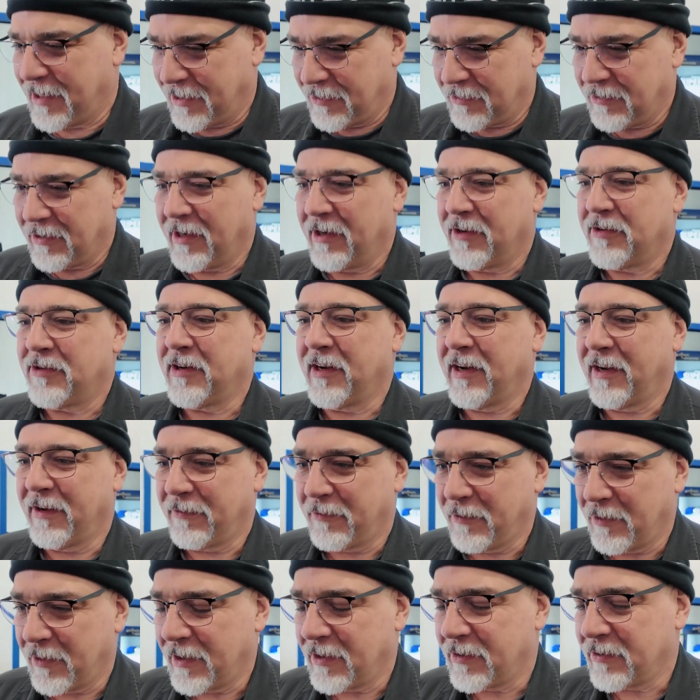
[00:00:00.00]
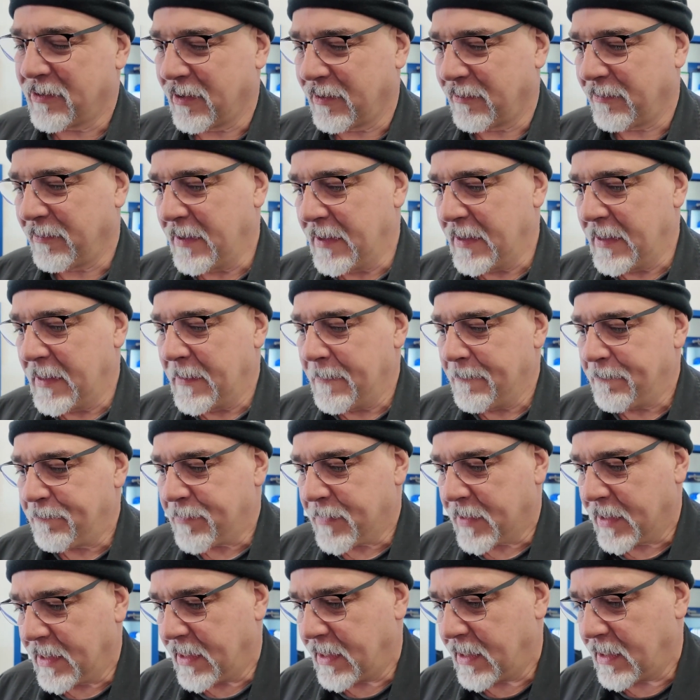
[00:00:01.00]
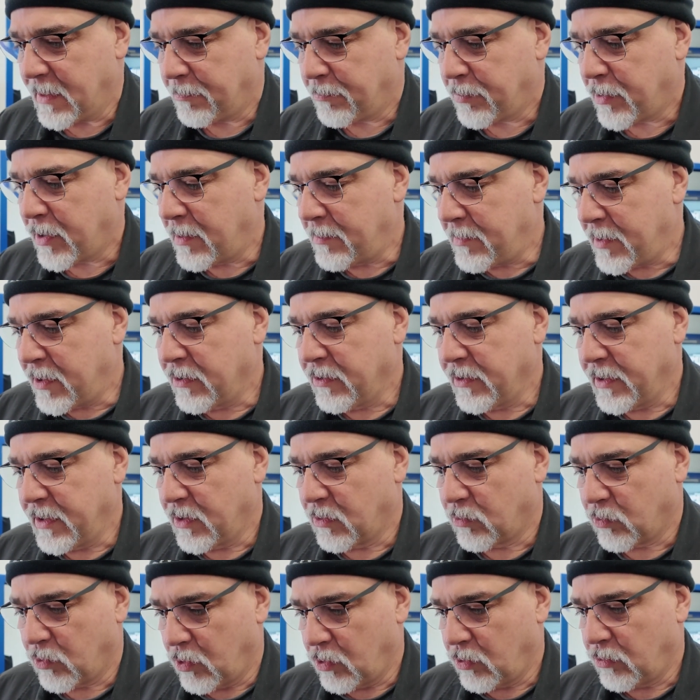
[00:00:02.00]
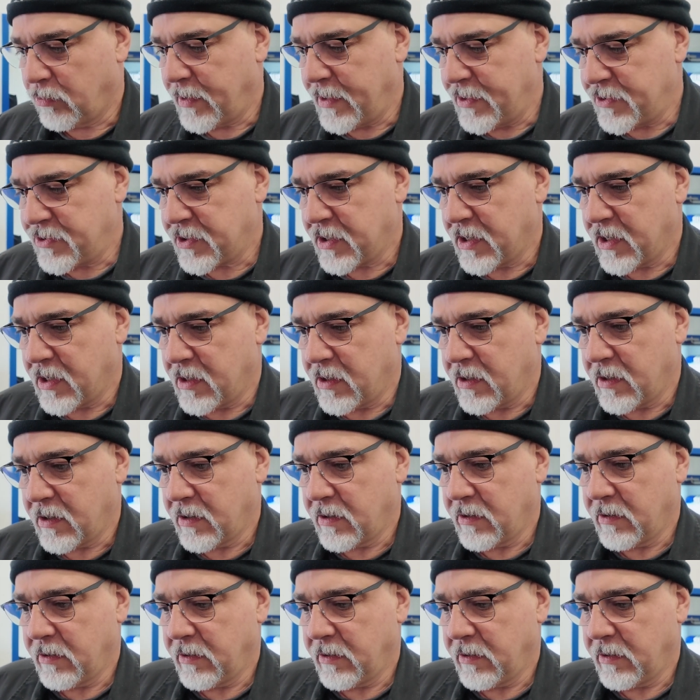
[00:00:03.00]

Stock drive shaft, all that stuff. Primarily a roll race car.